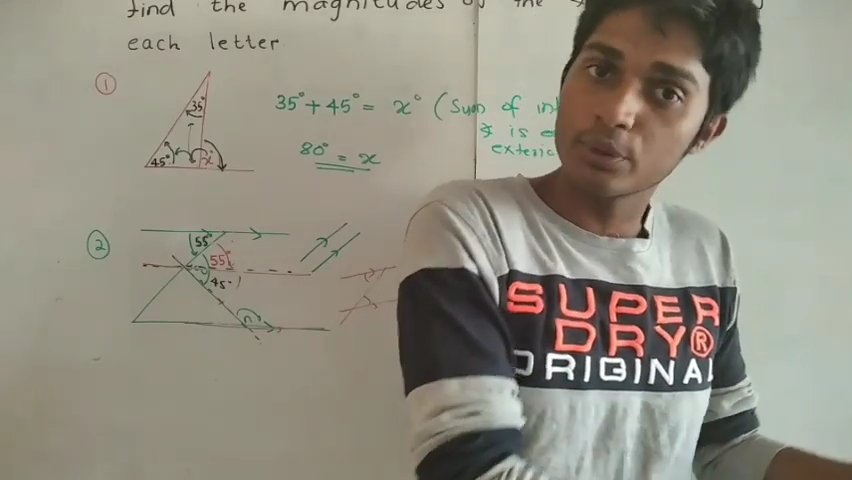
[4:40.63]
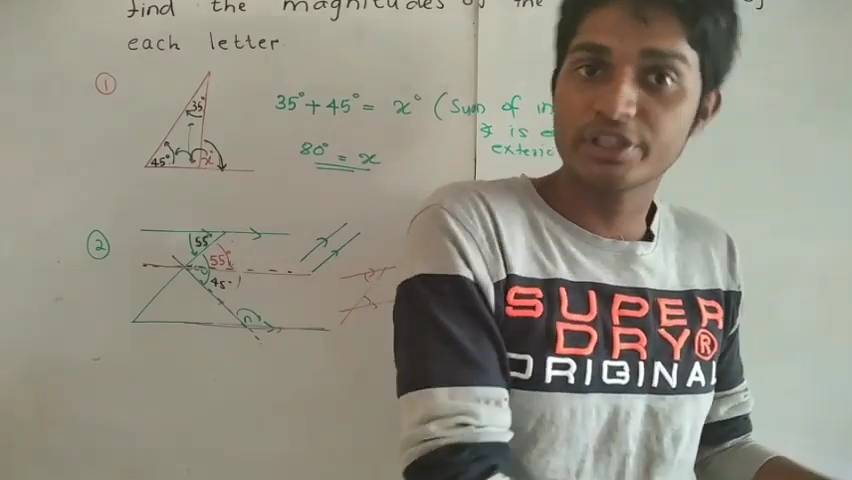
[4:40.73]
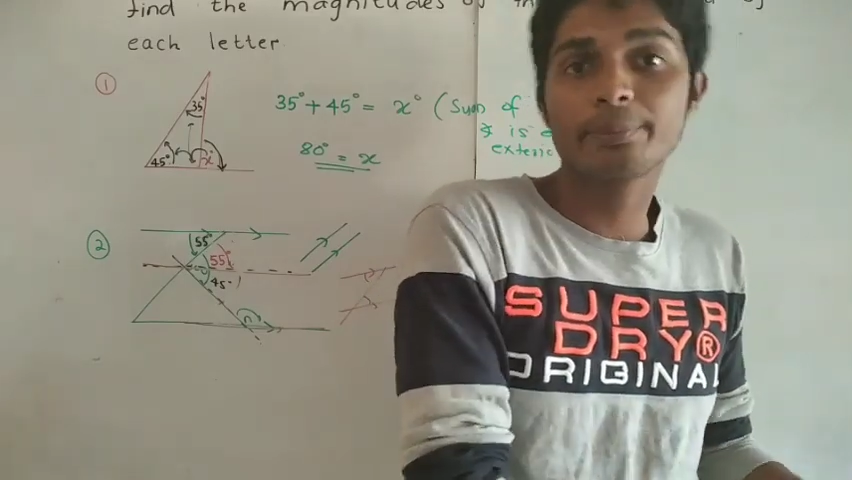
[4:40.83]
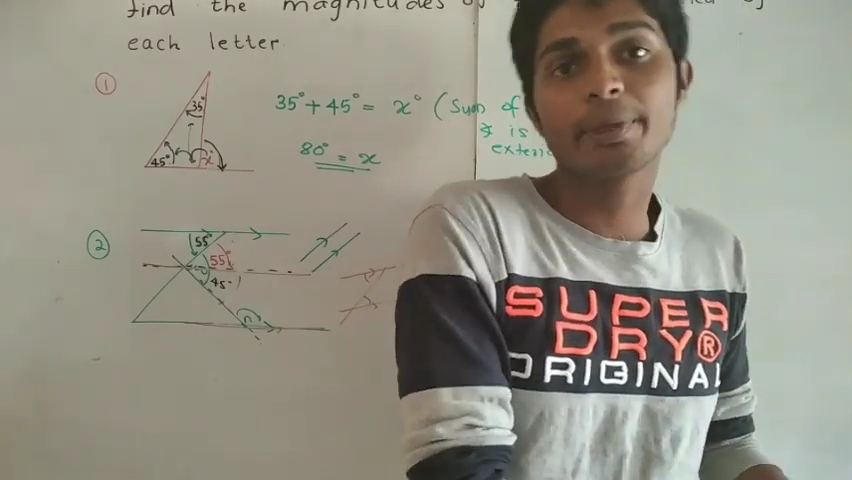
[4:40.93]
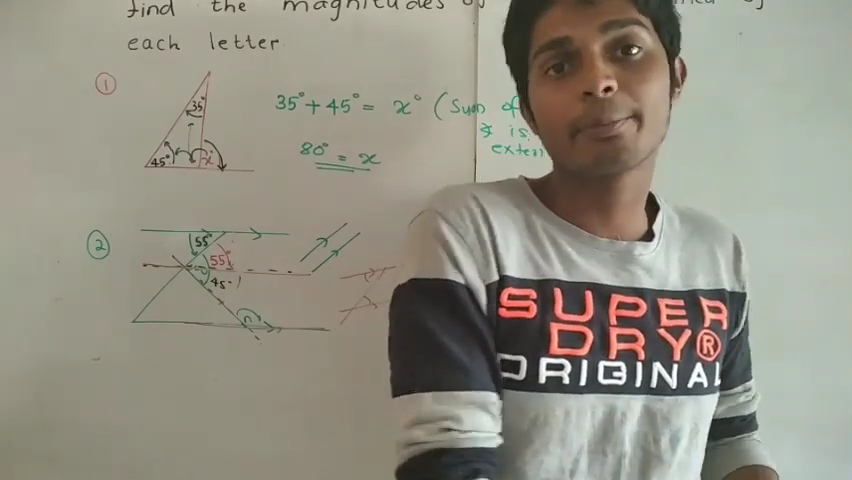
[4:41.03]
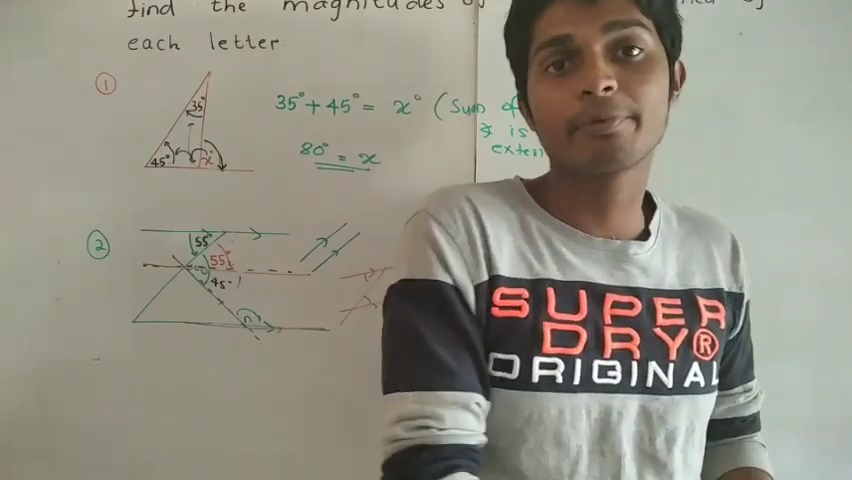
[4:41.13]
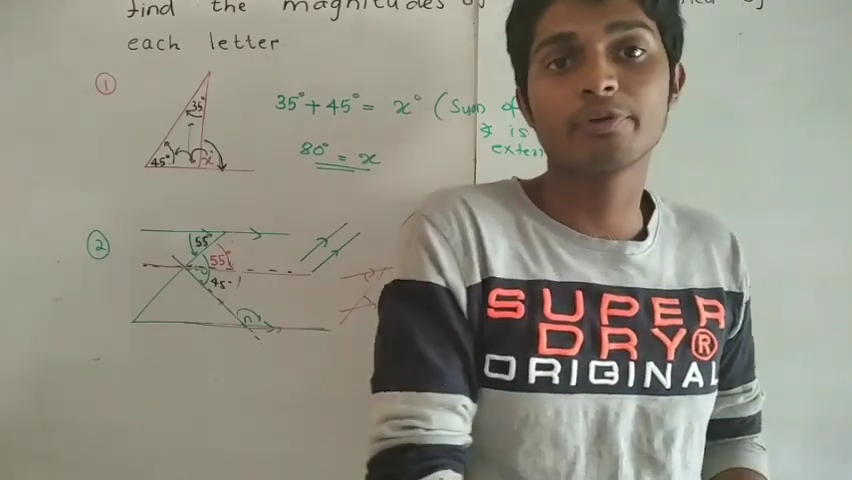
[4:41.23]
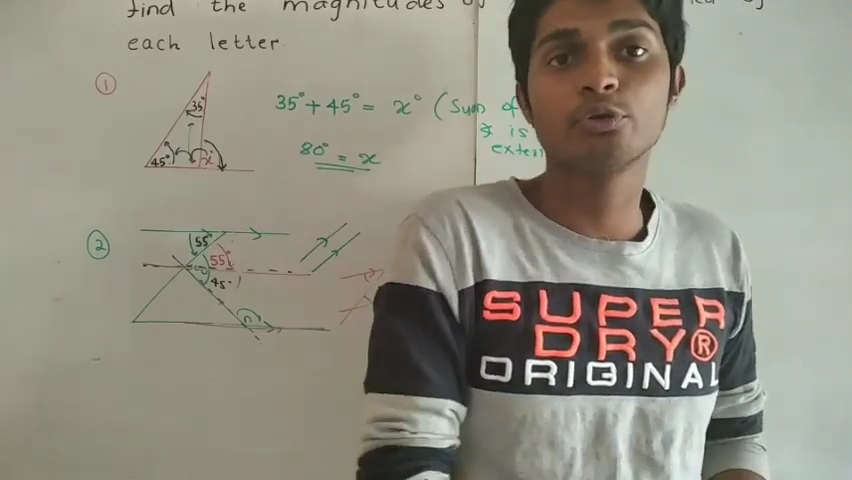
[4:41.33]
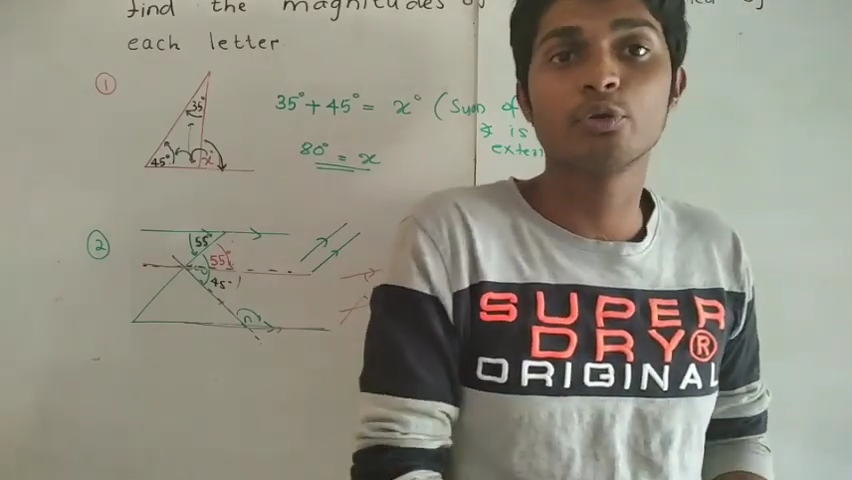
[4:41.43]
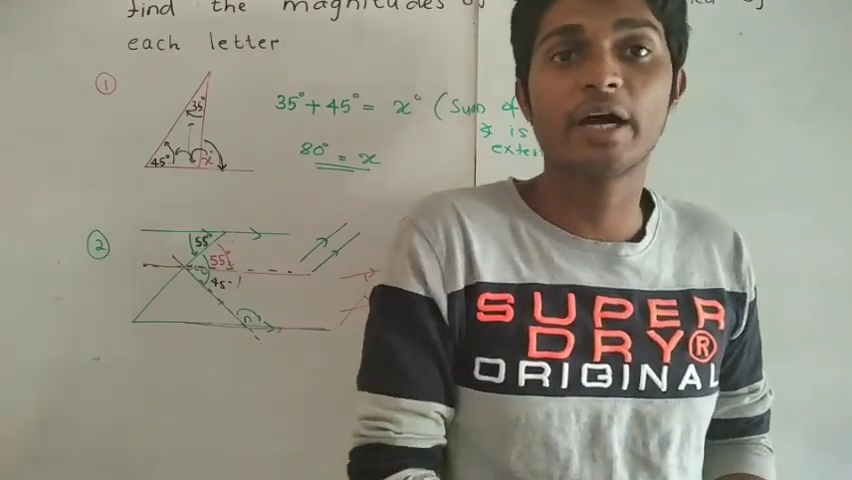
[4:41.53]
question paper
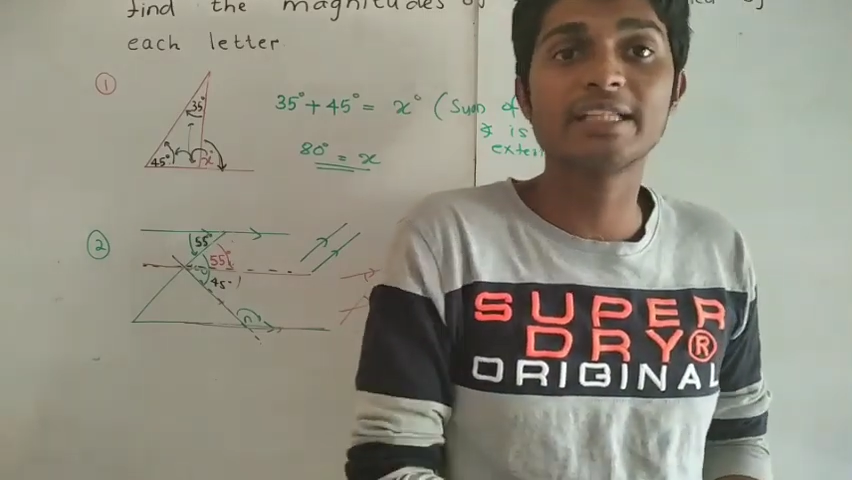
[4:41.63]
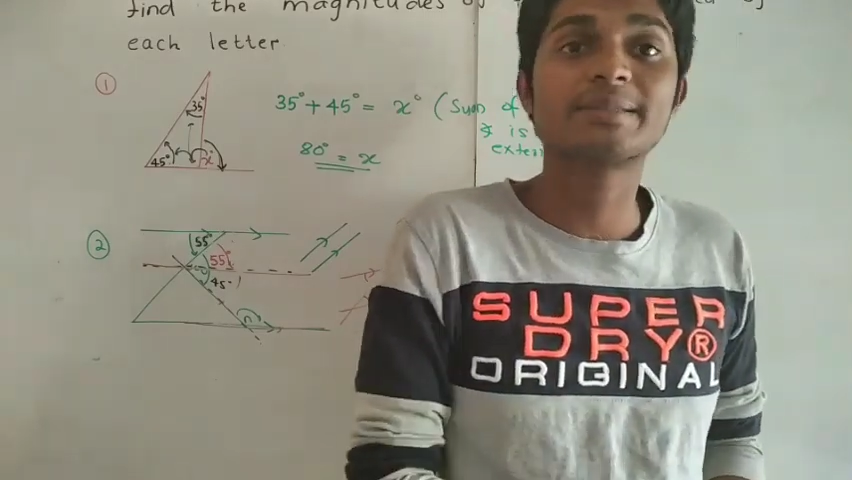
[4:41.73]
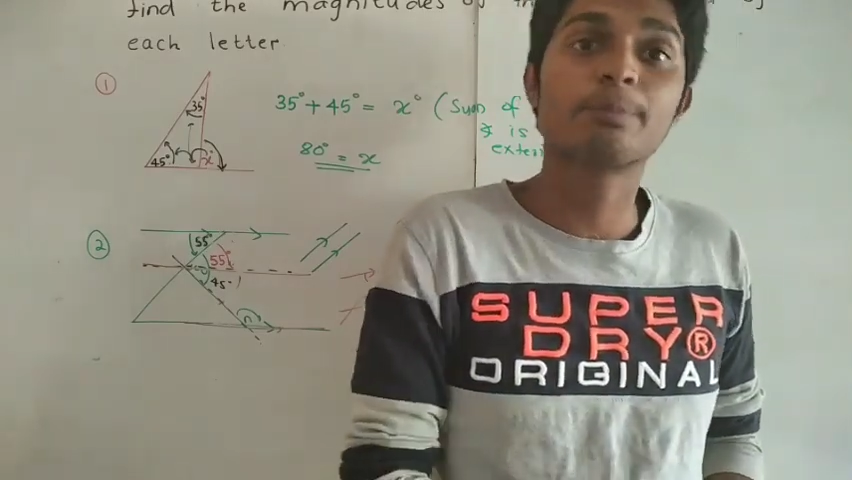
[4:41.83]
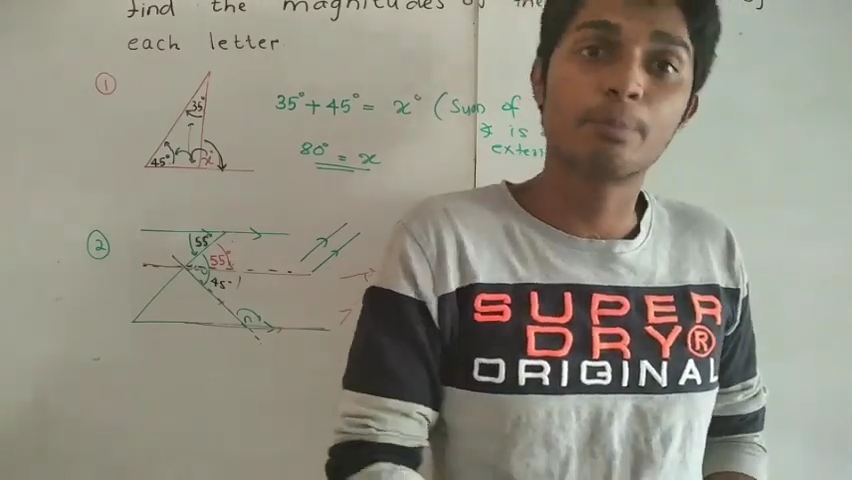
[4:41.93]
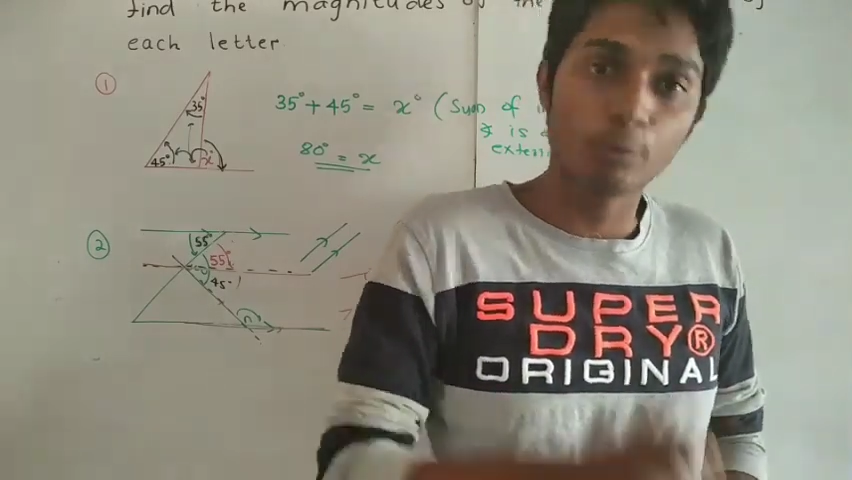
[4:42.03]
for you guys.